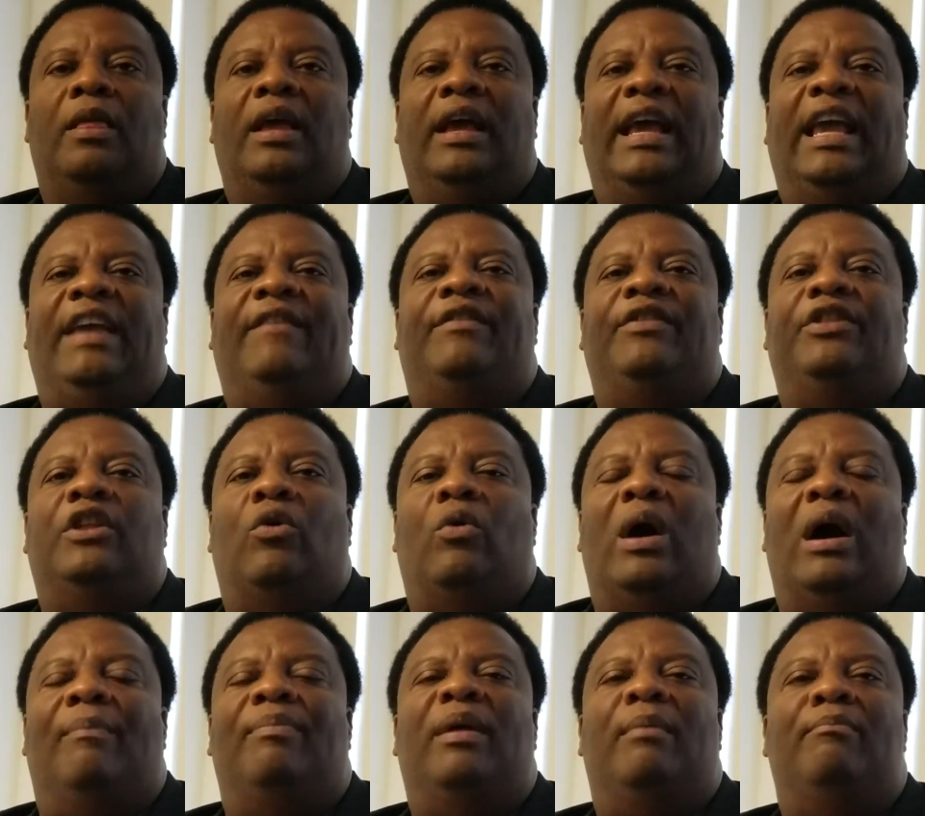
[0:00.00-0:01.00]
Even though
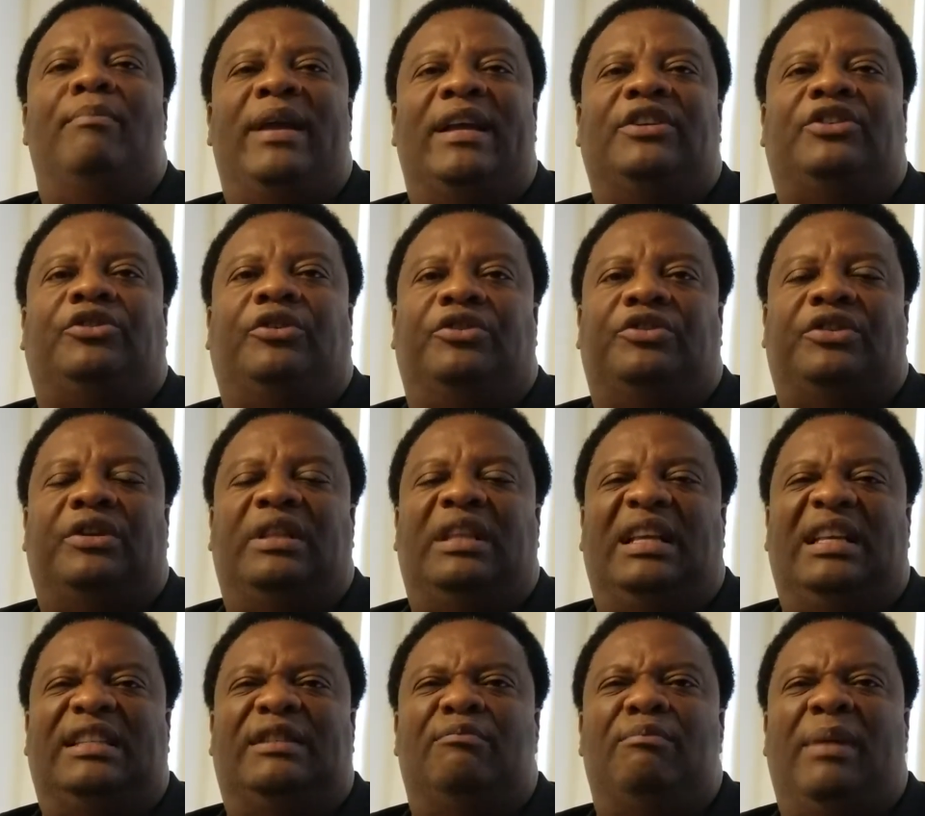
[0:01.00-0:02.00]
I'm the mentor to
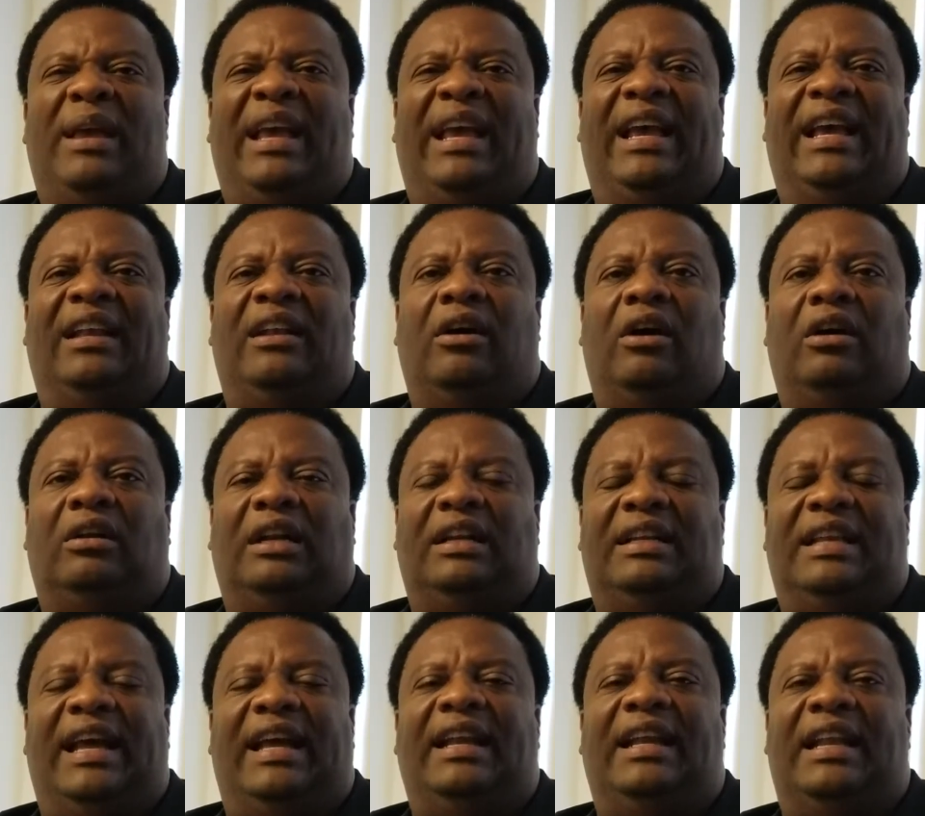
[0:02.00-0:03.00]
these men on a
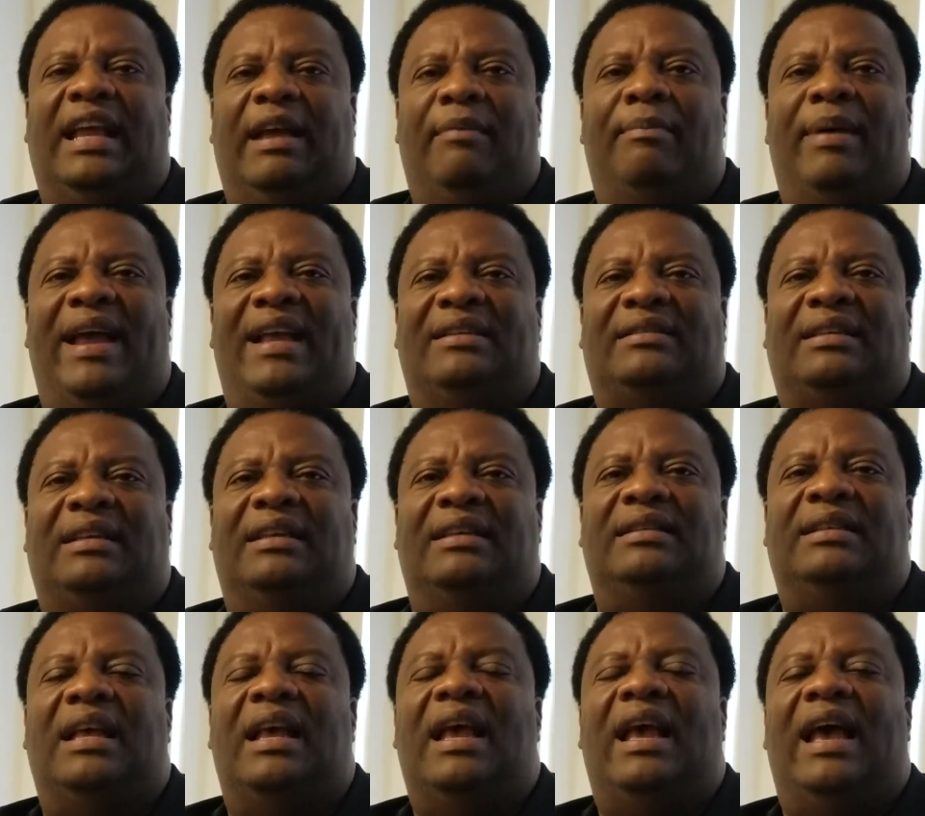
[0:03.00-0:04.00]
day-to-day
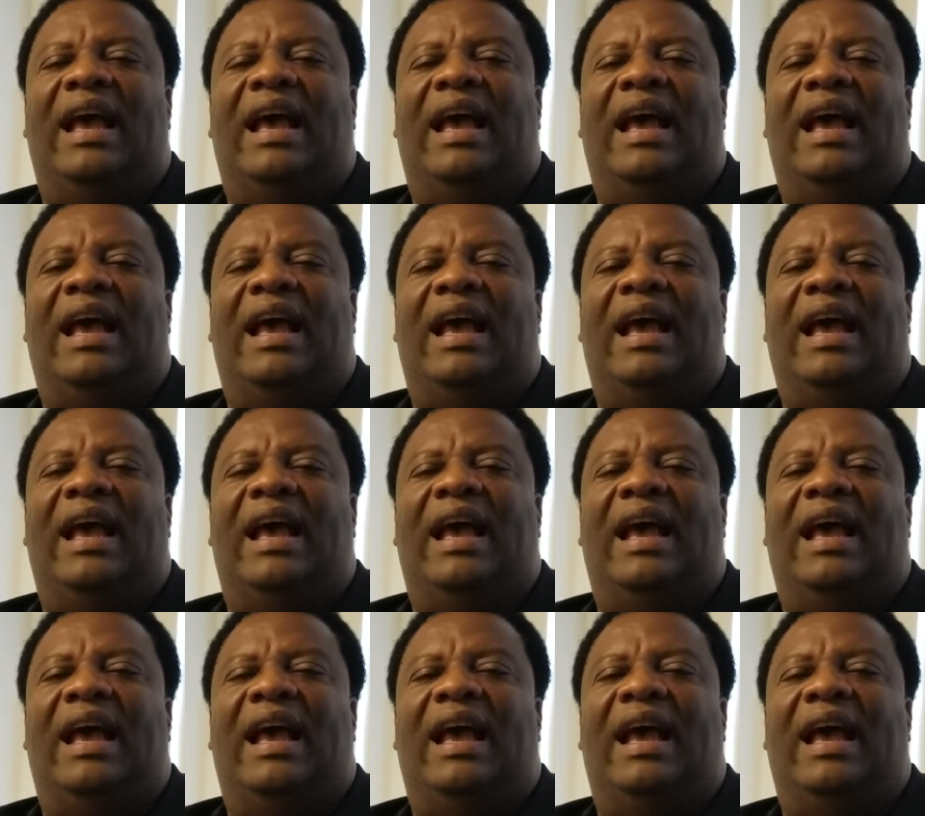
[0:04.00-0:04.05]
basis